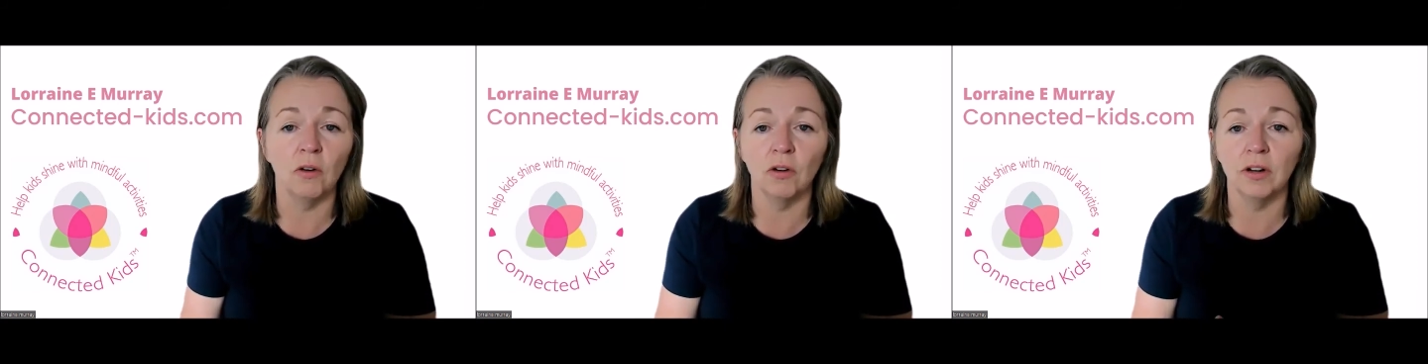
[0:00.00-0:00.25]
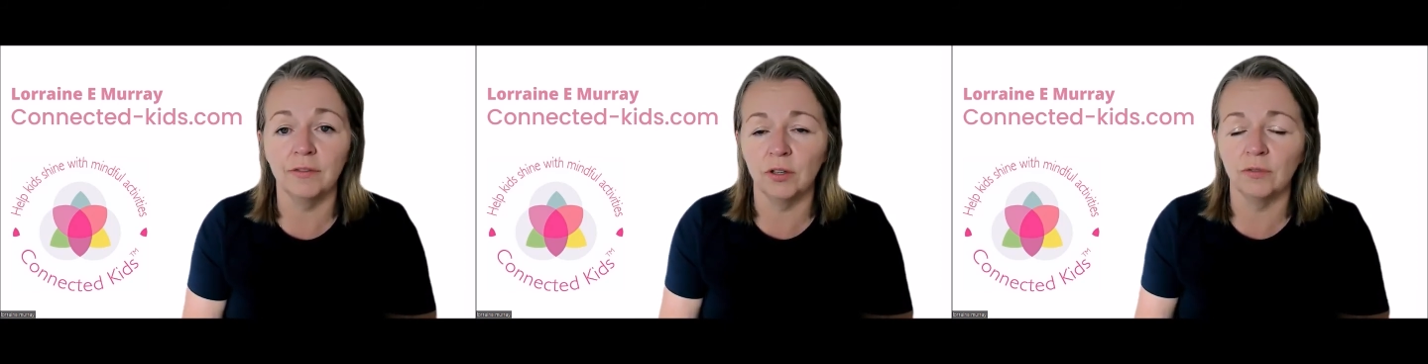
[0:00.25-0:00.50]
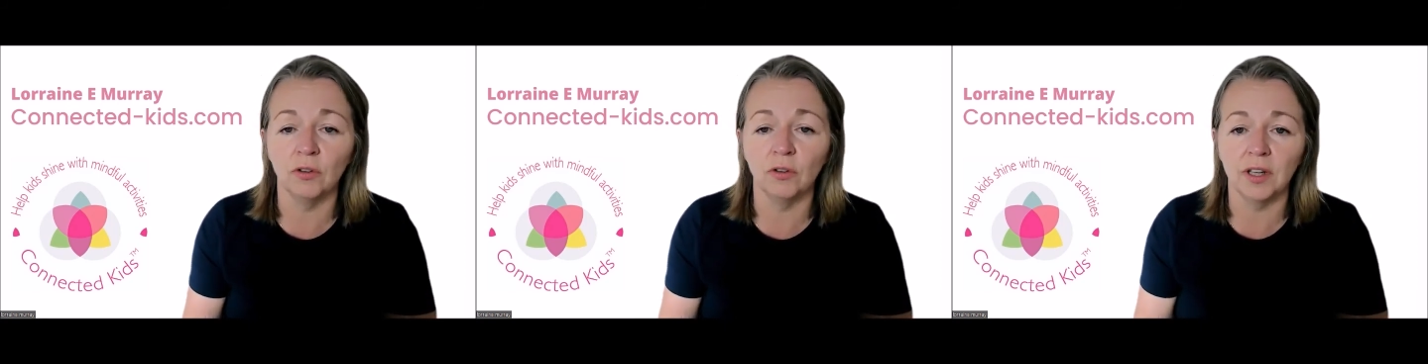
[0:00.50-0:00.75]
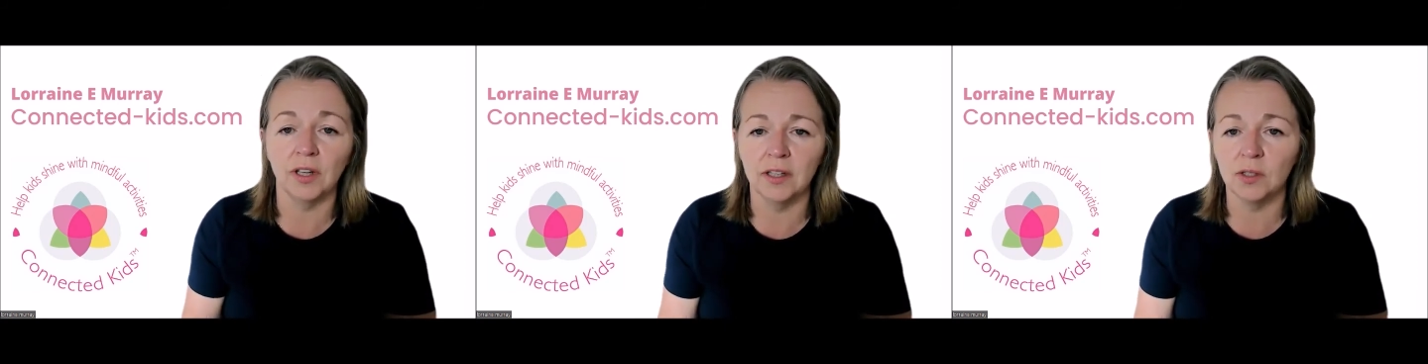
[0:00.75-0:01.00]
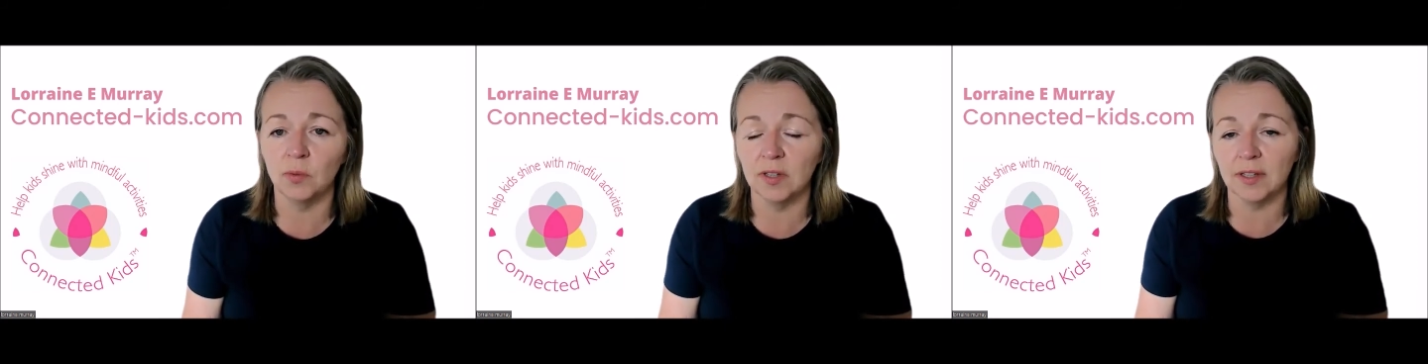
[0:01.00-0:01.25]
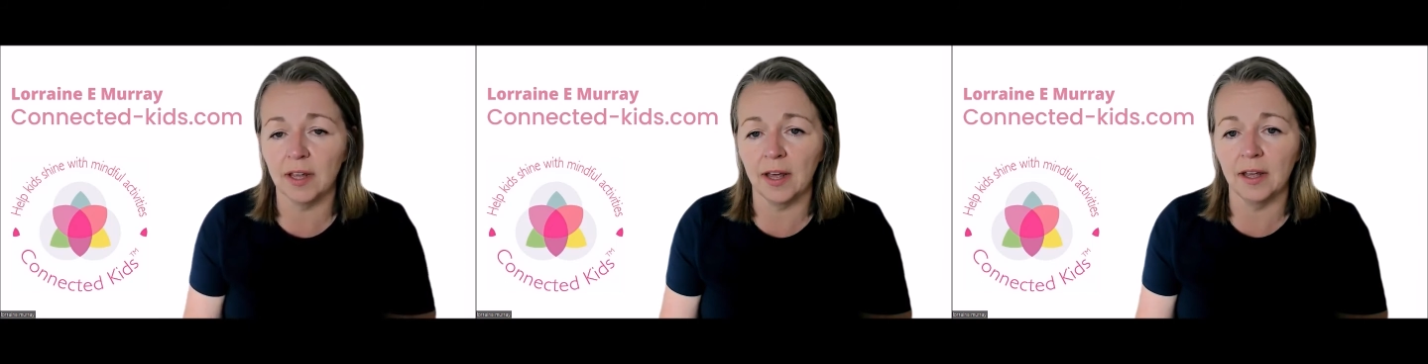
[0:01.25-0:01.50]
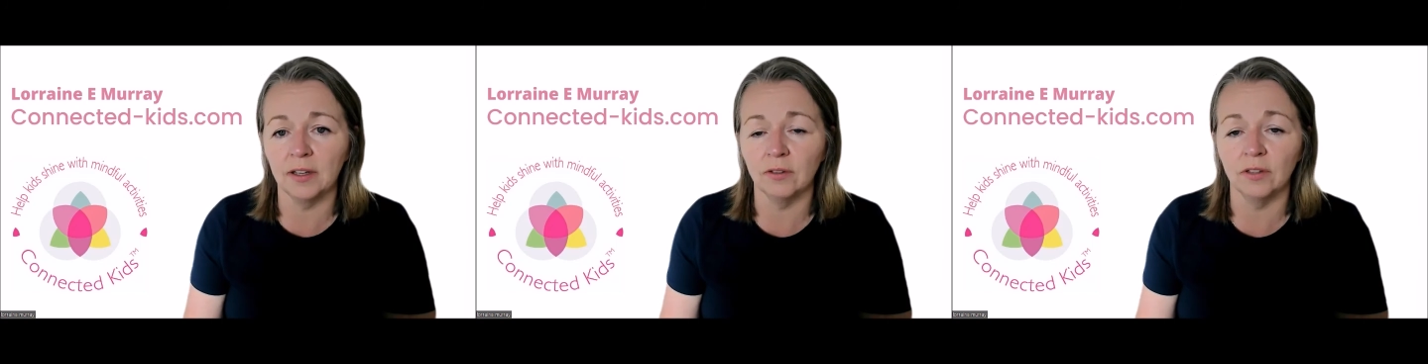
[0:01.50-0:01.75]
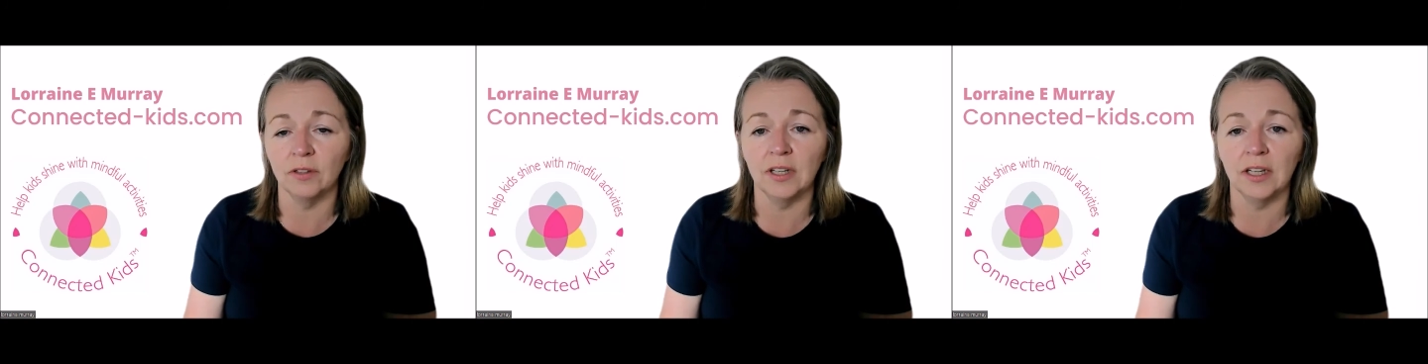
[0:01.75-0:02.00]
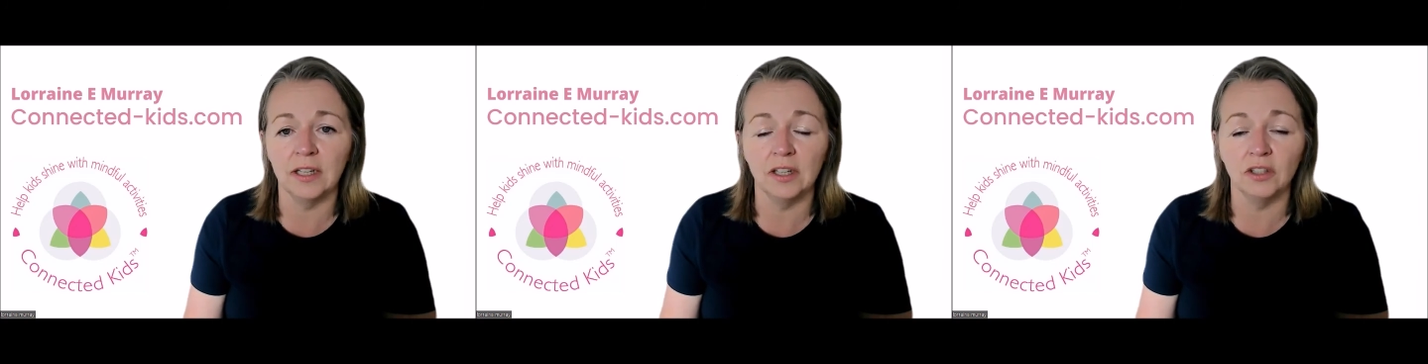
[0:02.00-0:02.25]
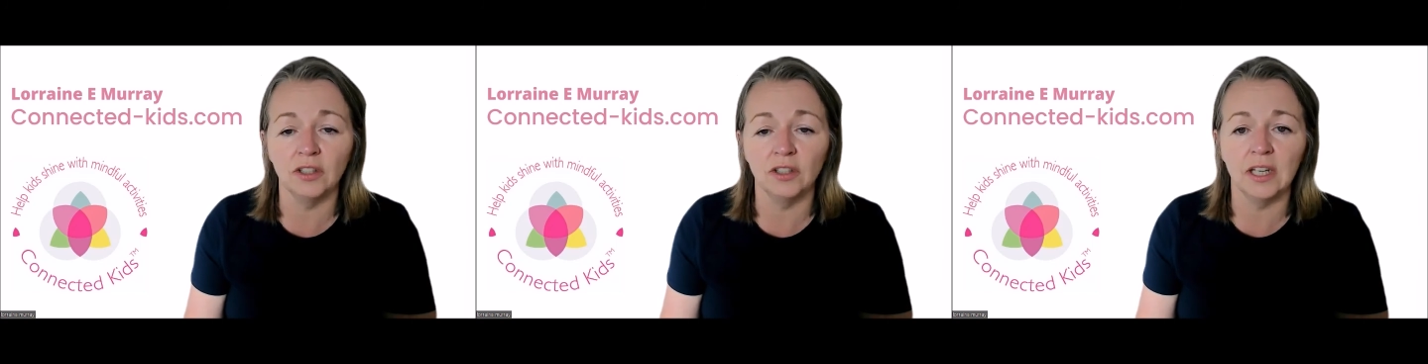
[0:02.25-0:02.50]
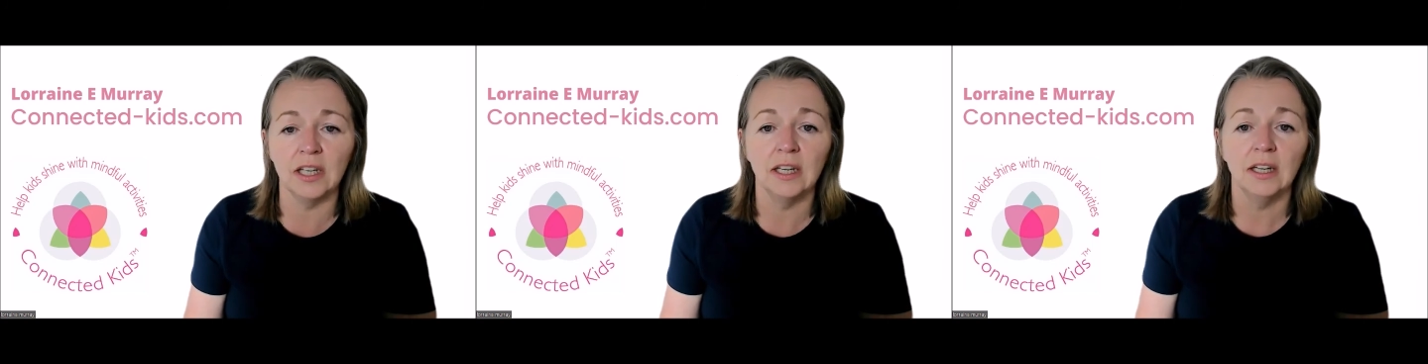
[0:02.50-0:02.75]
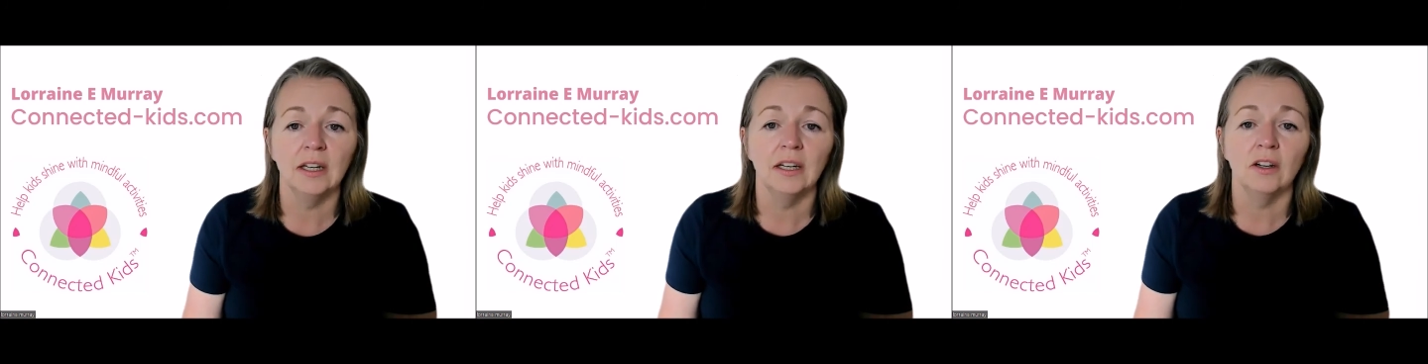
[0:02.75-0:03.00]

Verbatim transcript: or if you've got kids with SEN or ADHD